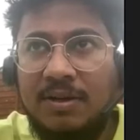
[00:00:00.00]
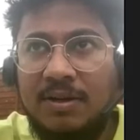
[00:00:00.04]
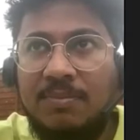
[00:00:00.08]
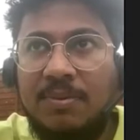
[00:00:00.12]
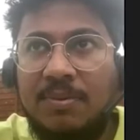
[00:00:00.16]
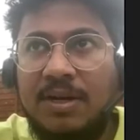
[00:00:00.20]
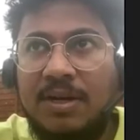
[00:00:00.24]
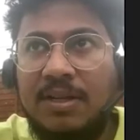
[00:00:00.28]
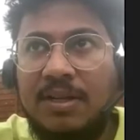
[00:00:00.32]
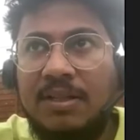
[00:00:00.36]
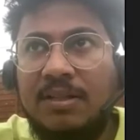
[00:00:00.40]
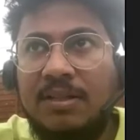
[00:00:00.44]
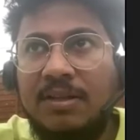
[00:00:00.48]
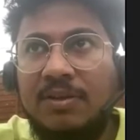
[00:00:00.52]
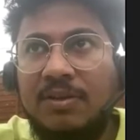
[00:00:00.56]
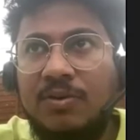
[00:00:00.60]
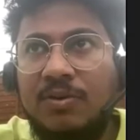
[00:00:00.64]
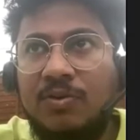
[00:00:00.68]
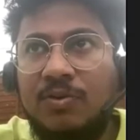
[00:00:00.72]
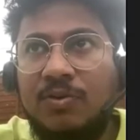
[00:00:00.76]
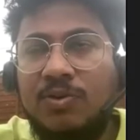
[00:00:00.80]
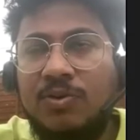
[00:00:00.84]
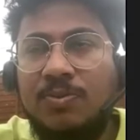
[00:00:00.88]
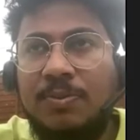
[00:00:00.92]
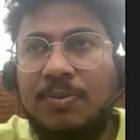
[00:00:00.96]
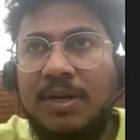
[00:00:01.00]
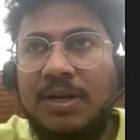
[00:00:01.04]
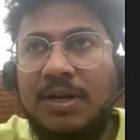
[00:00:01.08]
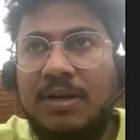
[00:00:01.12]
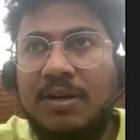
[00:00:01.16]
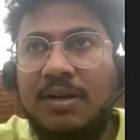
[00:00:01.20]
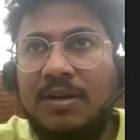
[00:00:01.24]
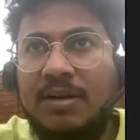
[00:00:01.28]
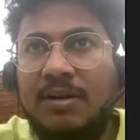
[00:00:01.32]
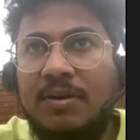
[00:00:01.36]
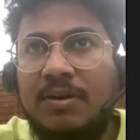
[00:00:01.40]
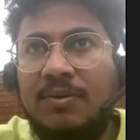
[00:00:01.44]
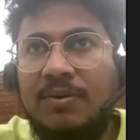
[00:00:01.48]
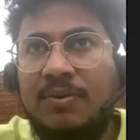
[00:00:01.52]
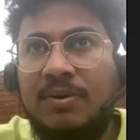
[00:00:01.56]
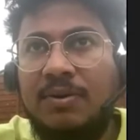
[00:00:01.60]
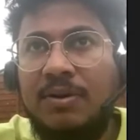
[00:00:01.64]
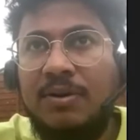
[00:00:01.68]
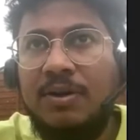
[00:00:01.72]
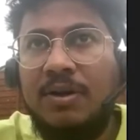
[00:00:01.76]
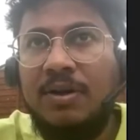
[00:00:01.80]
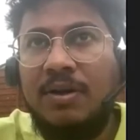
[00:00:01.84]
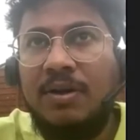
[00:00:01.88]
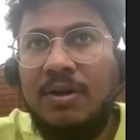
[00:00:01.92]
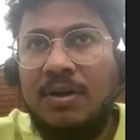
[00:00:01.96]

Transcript: month you spend around